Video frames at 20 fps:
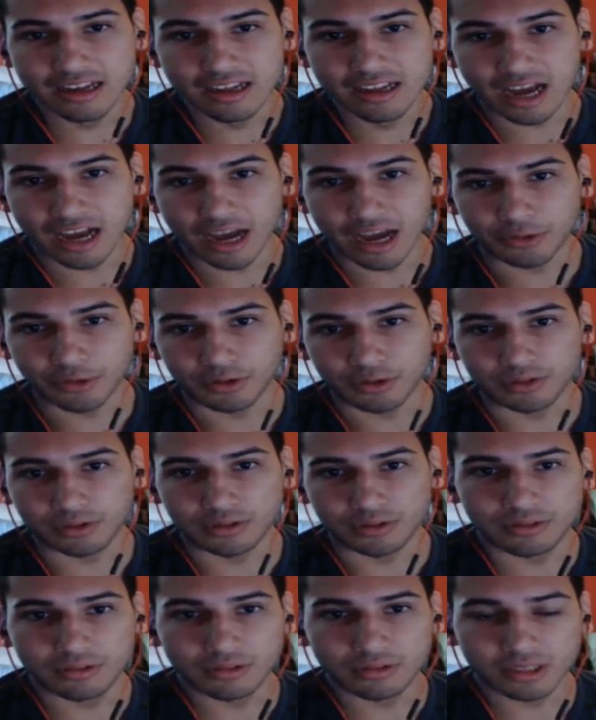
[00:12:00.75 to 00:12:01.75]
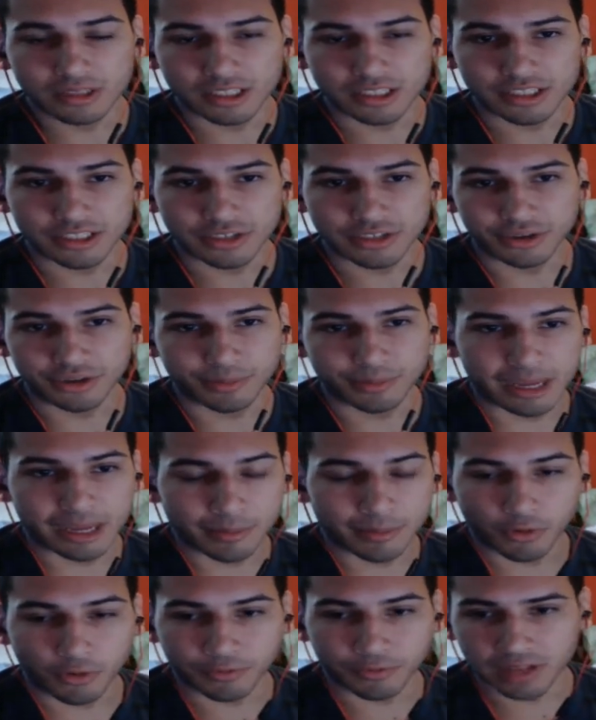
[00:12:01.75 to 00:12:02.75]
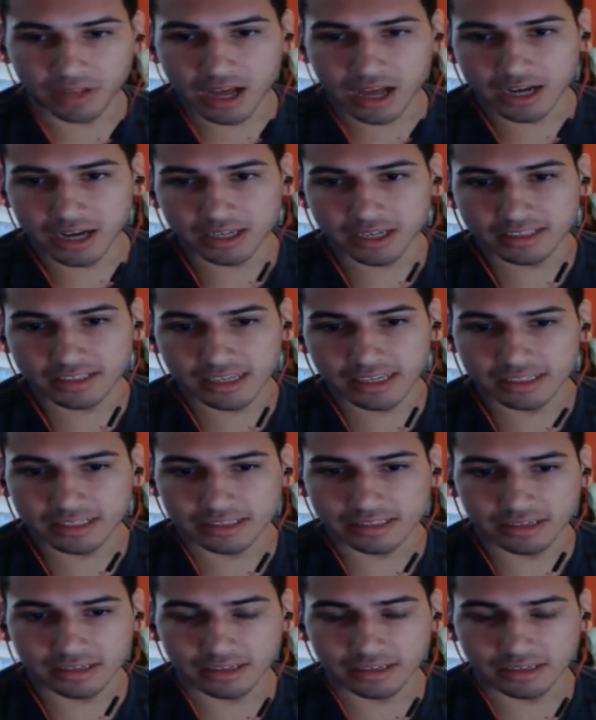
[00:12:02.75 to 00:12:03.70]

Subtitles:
I will continue to make more vlogs and